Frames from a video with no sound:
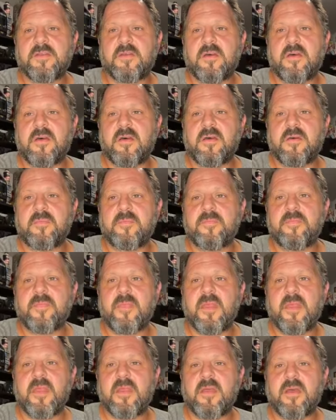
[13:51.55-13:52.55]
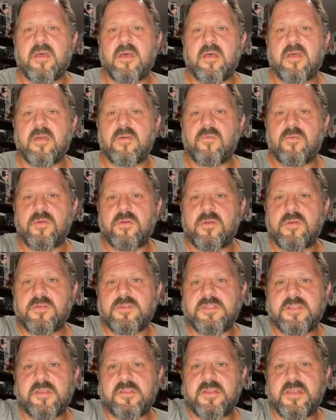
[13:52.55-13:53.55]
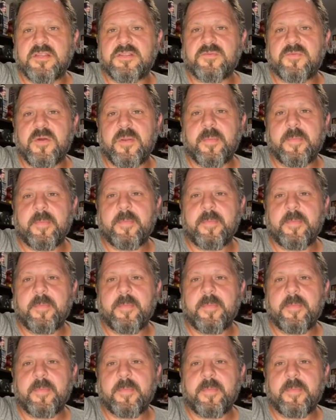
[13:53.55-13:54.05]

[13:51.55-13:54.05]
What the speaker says: and I will see you at the next one.